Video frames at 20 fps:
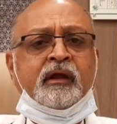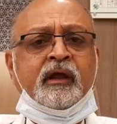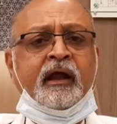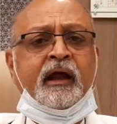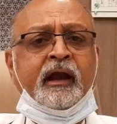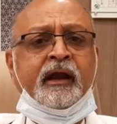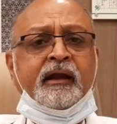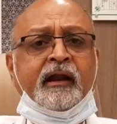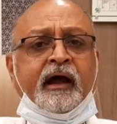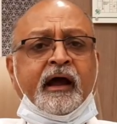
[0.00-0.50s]

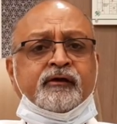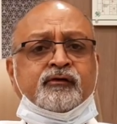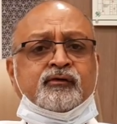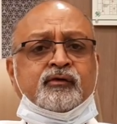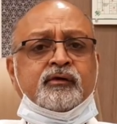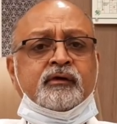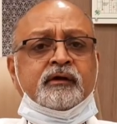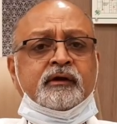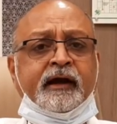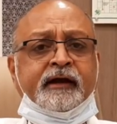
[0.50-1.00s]
And I
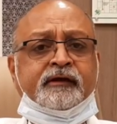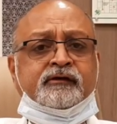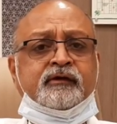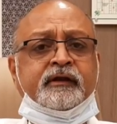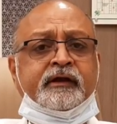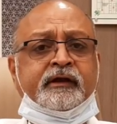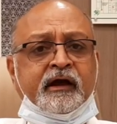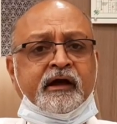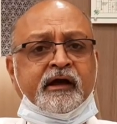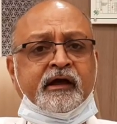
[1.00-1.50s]
should
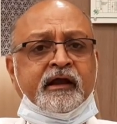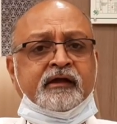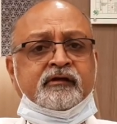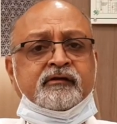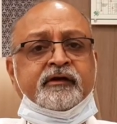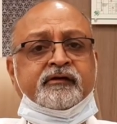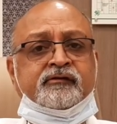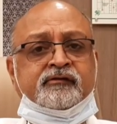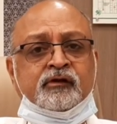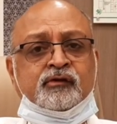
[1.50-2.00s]
actually
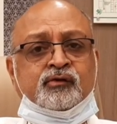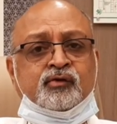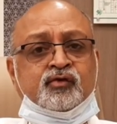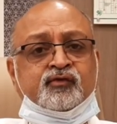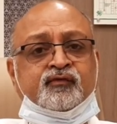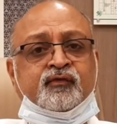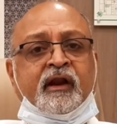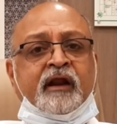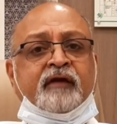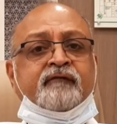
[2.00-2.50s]
congratulate
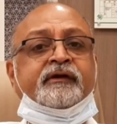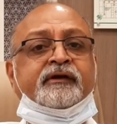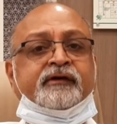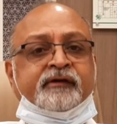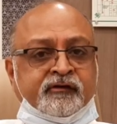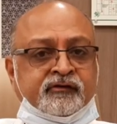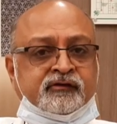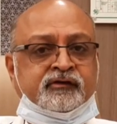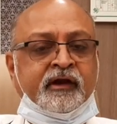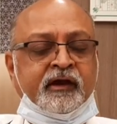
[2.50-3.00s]
Santosh for having
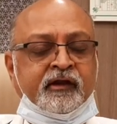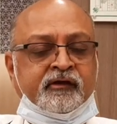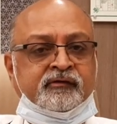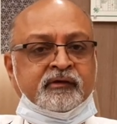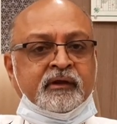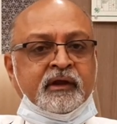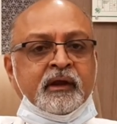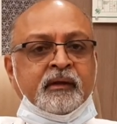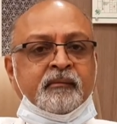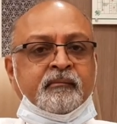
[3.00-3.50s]
trust in
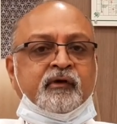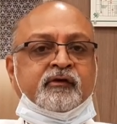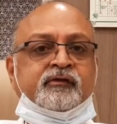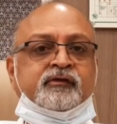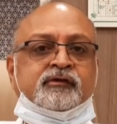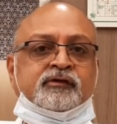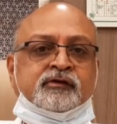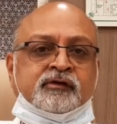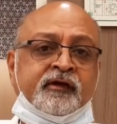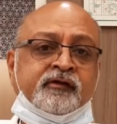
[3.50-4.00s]
us because
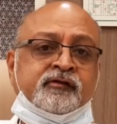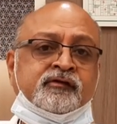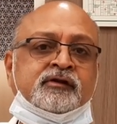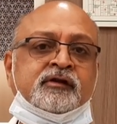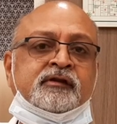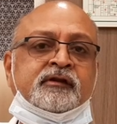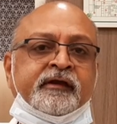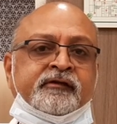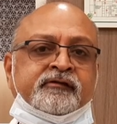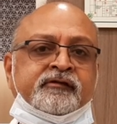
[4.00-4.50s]
trust
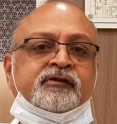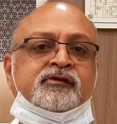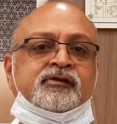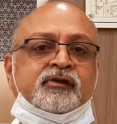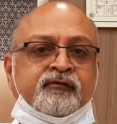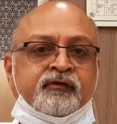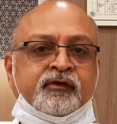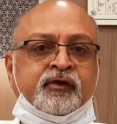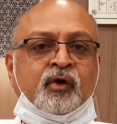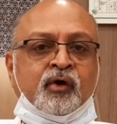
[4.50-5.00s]
is the essence
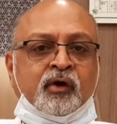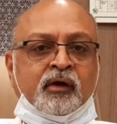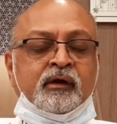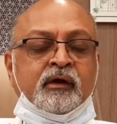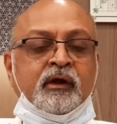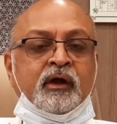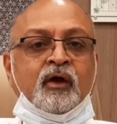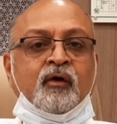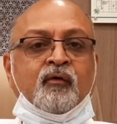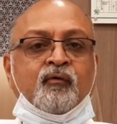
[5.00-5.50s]
of cure.
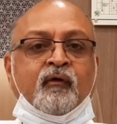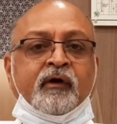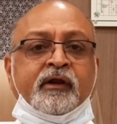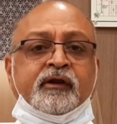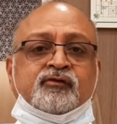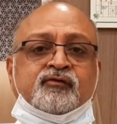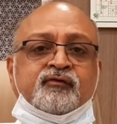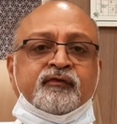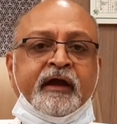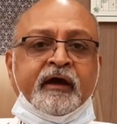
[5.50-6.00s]

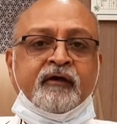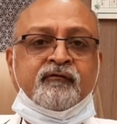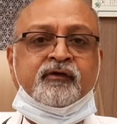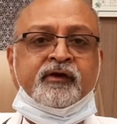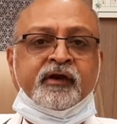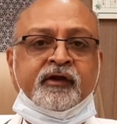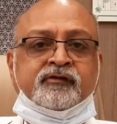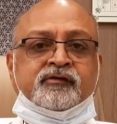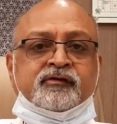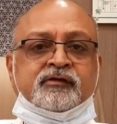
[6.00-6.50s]
Once we have
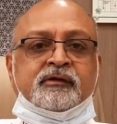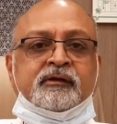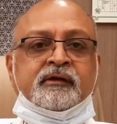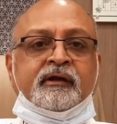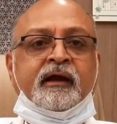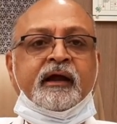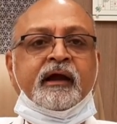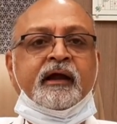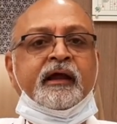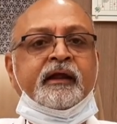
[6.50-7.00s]
trust
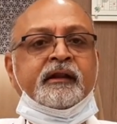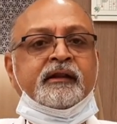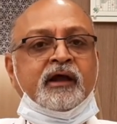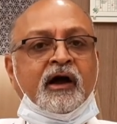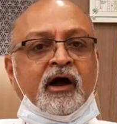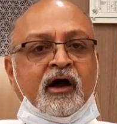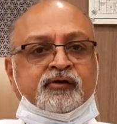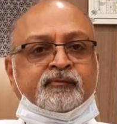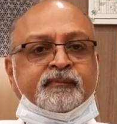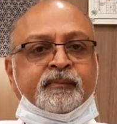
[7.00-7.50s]
in
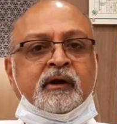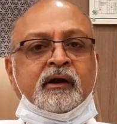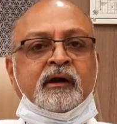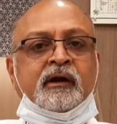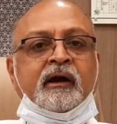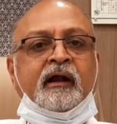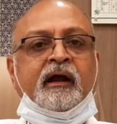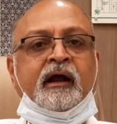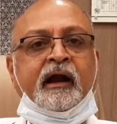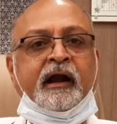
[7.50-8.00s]
the
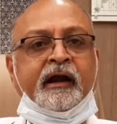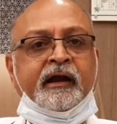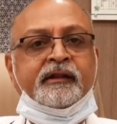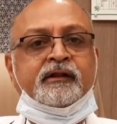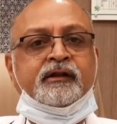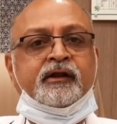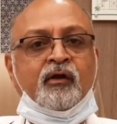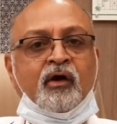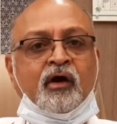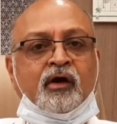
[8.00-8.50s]
hospital and
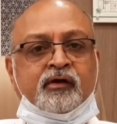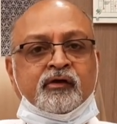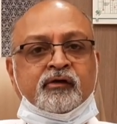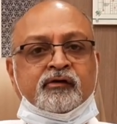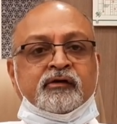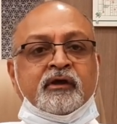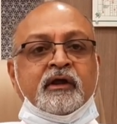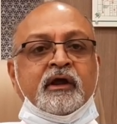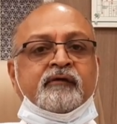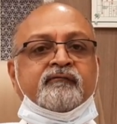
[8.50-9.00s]
in the
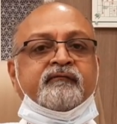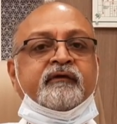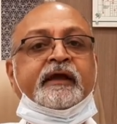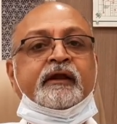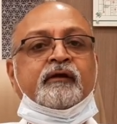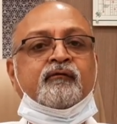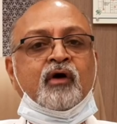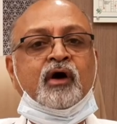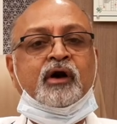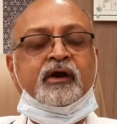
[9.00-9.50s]
doctors, we
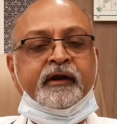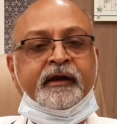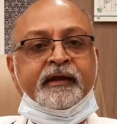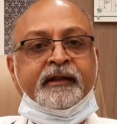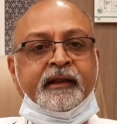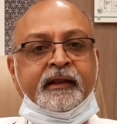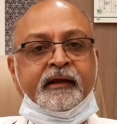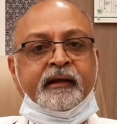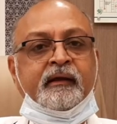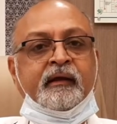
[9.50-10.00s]
can work
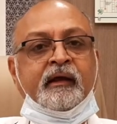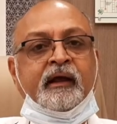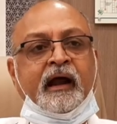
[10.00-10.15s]
together.